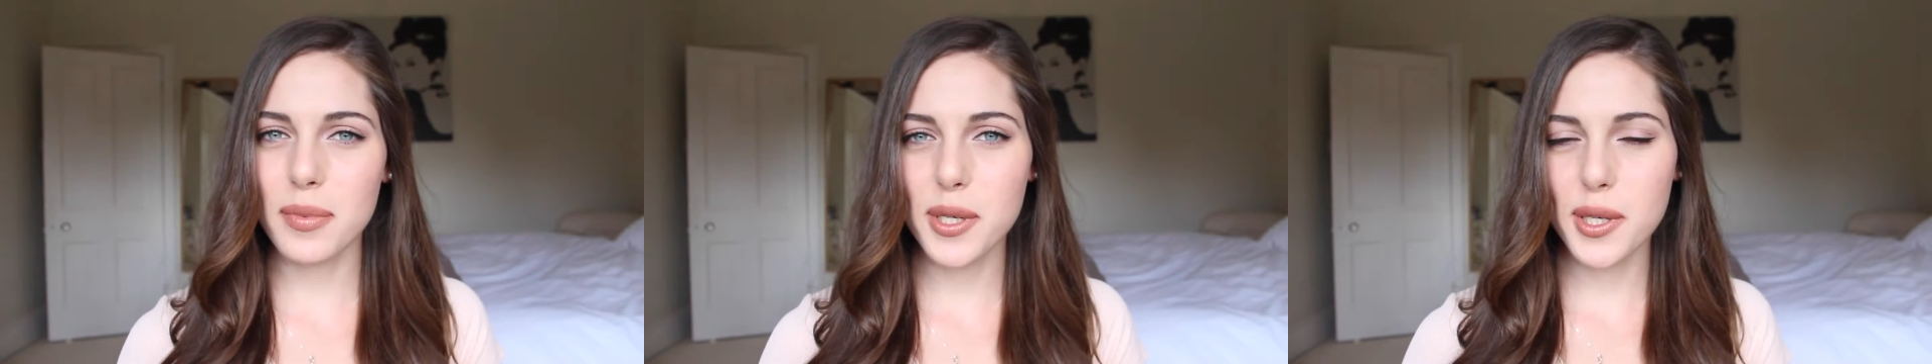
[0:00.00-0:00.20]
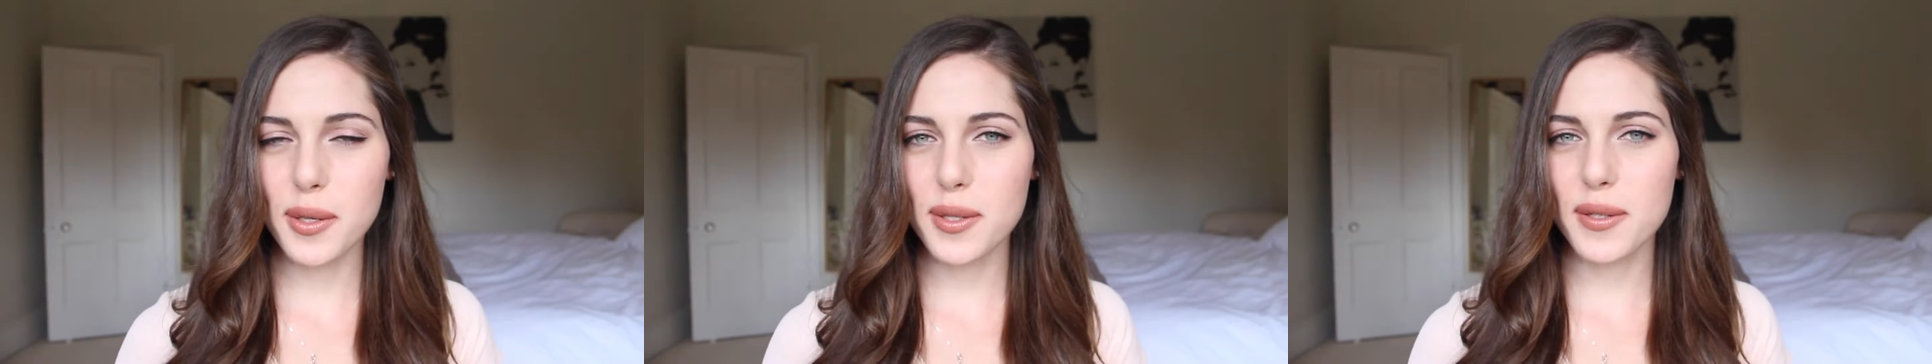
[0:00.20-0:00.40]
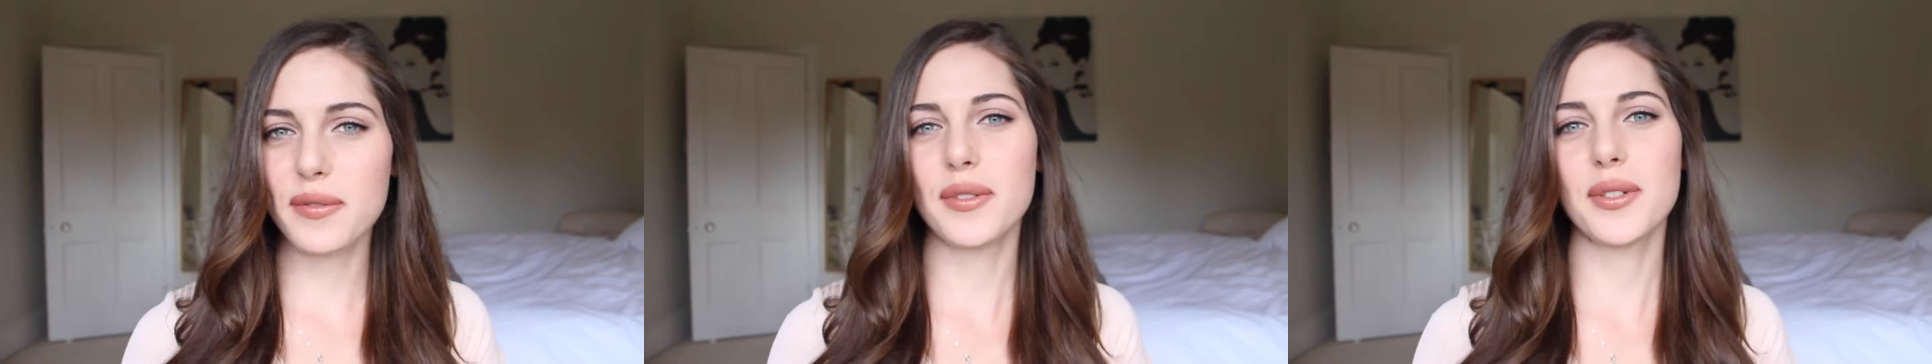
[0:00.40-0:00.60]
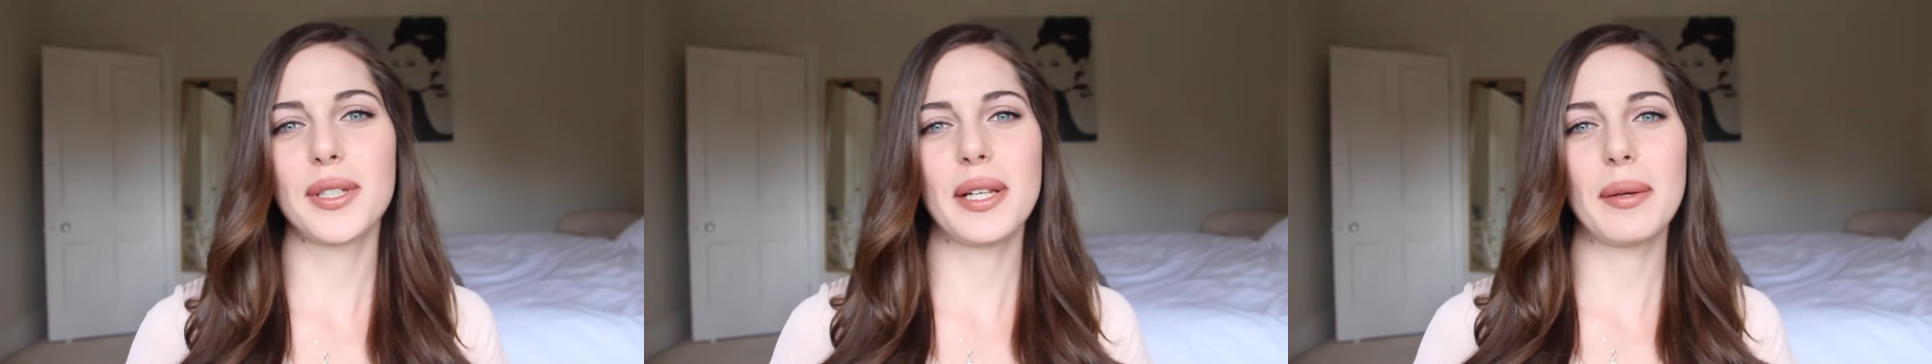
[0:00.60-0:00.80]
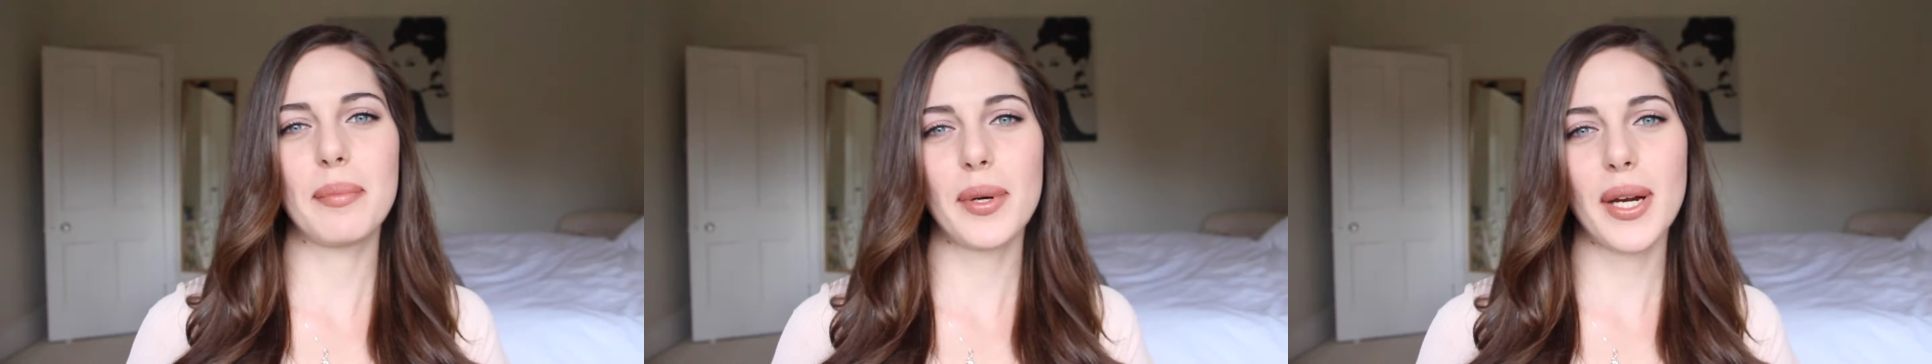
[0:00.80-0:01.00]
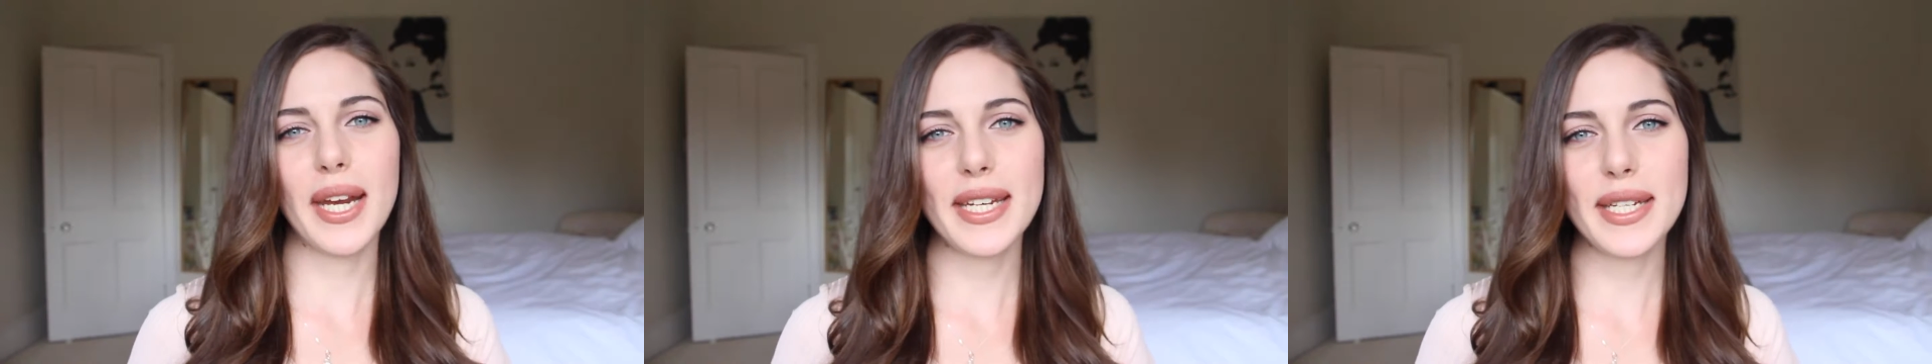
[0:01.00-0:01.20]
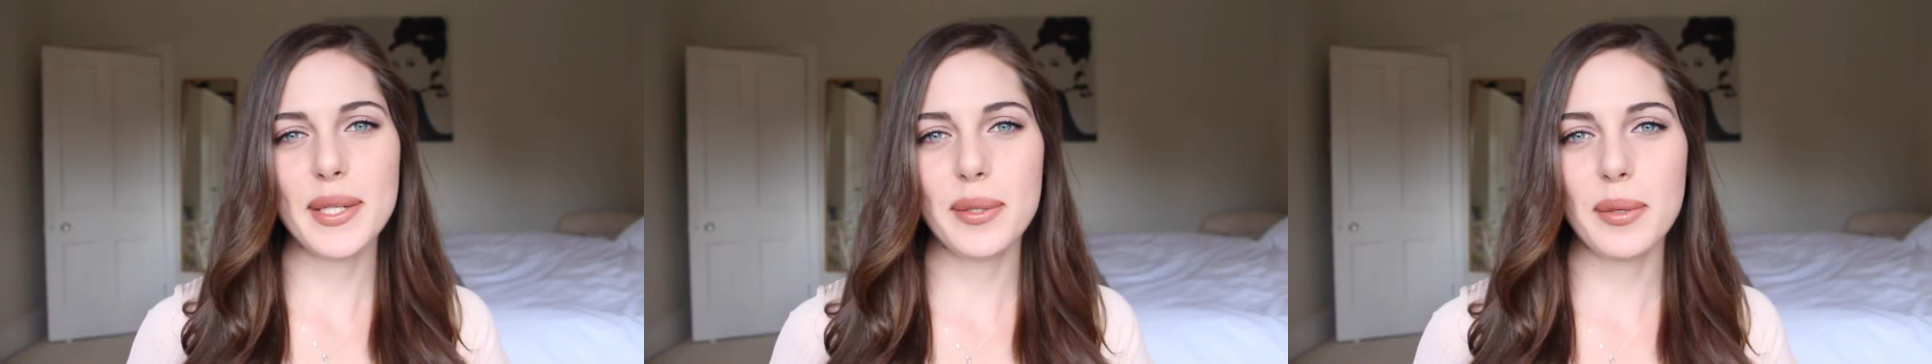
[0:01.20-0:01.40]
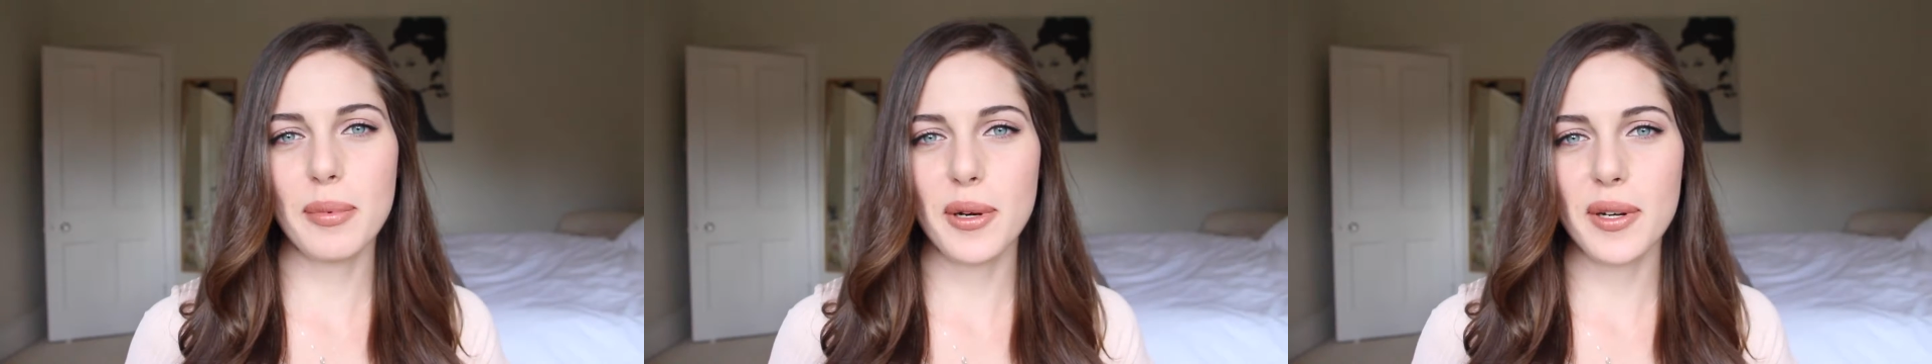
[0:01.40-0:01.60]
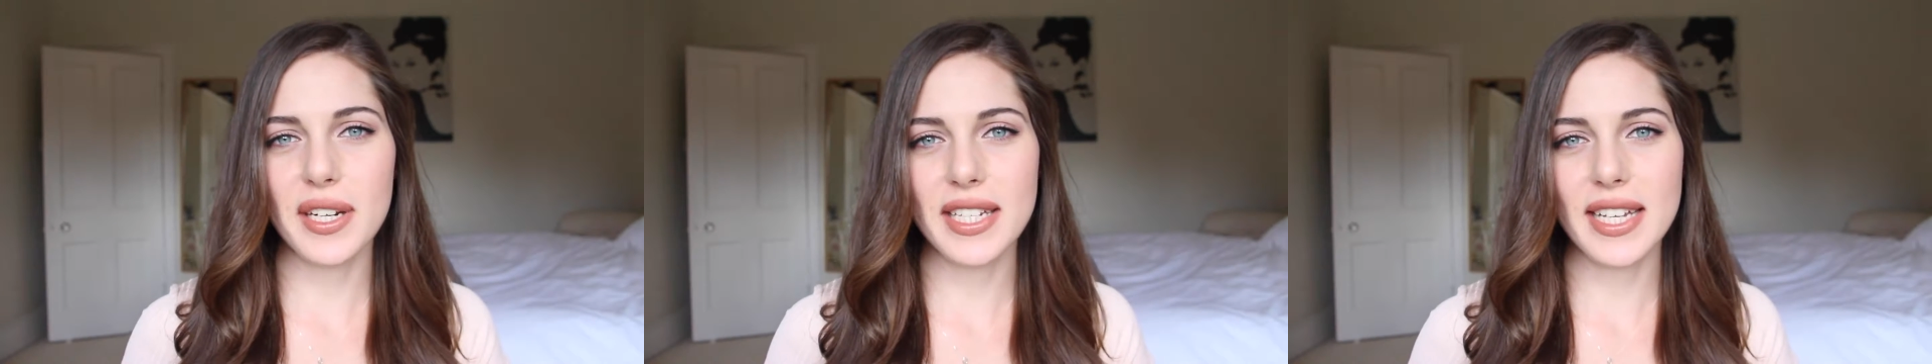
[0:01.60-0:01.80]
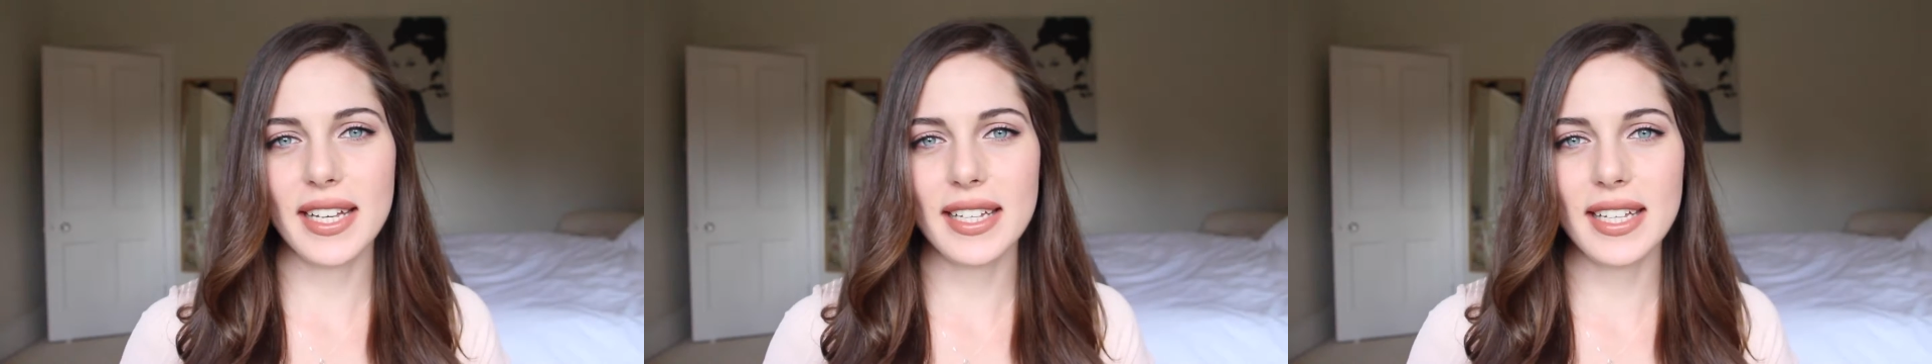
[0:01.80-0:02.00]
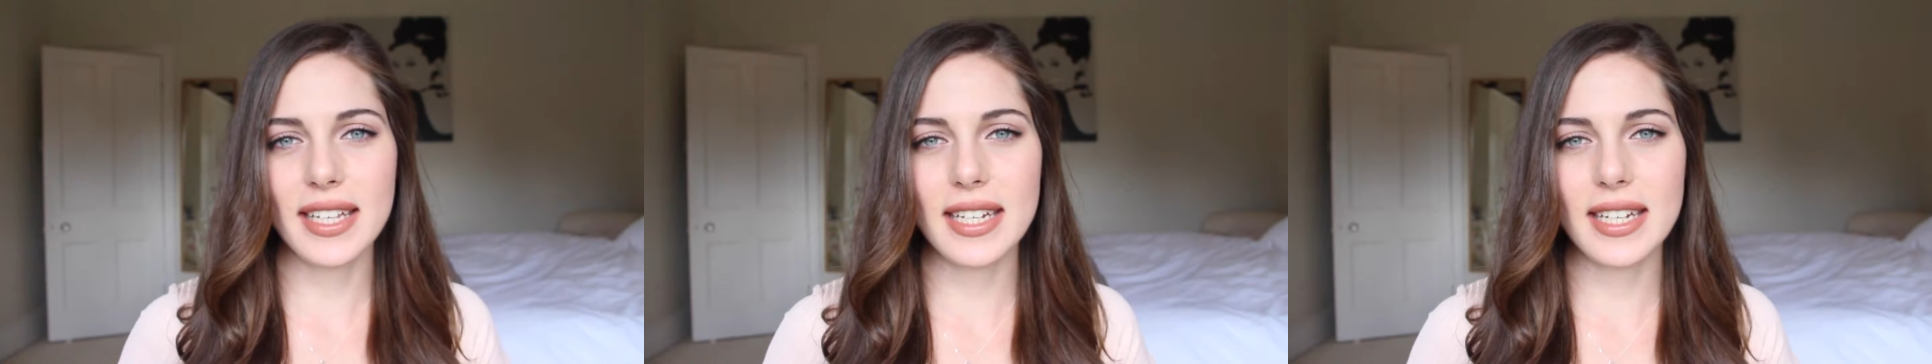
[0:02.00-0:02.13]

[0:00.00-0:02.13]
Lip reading: beautiful braid into a ponytail.